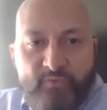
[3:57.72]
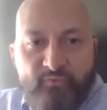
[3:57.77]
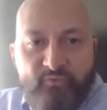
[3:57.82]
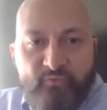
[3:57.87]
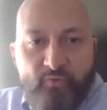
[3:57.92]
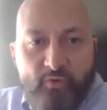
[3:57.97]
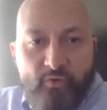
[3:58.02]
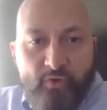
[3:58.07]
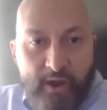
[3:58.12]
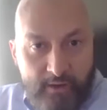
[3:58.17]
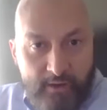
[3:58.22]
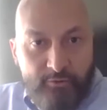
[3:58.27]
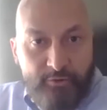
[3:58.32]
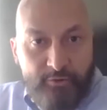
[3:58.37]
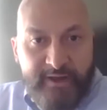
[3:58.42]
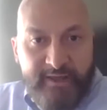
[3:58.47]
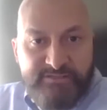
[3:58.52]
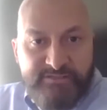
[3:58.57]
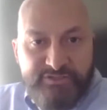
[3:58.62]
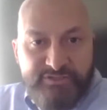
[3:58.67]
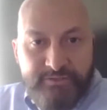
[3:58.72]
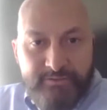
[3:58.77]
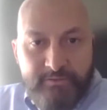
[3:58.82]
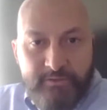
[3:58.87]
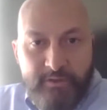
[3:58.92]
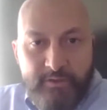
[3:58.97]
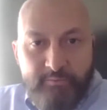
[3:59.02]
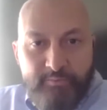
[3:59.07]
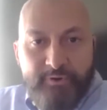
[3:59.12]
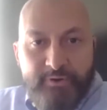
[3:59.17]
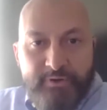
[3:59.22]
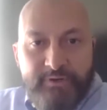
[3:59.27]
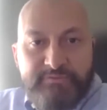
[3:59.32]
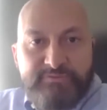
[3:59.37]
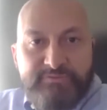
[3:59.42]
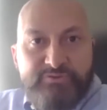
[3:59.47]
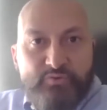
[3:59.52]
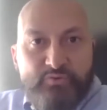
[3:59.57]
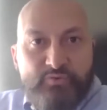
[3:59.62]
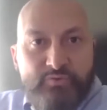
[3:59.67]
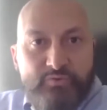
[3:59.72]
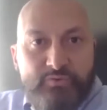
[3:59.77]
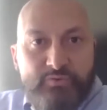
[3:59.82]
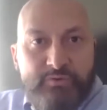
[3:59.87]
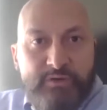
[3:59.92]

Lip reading: for our nation, but to